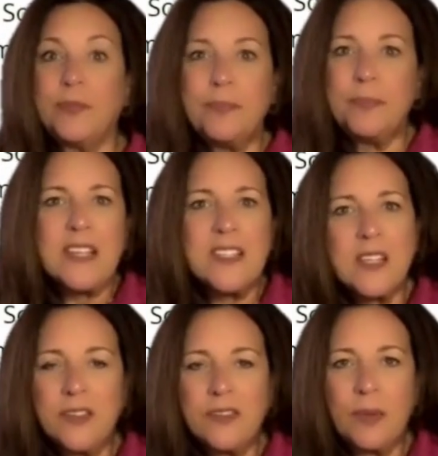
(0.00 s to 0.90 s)

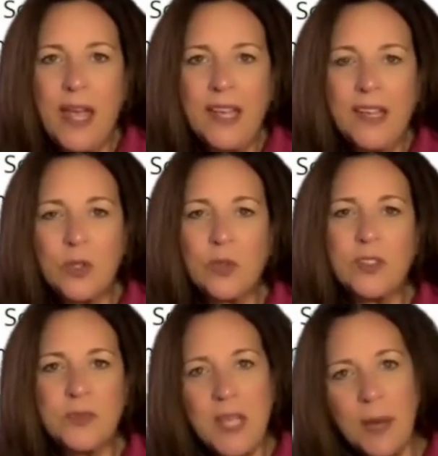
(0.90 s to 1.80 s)
basically from May until
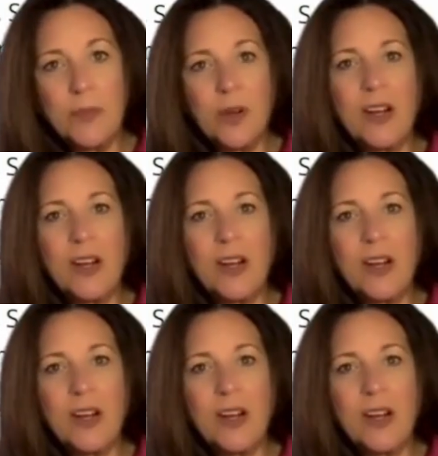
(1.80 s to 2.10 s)
September,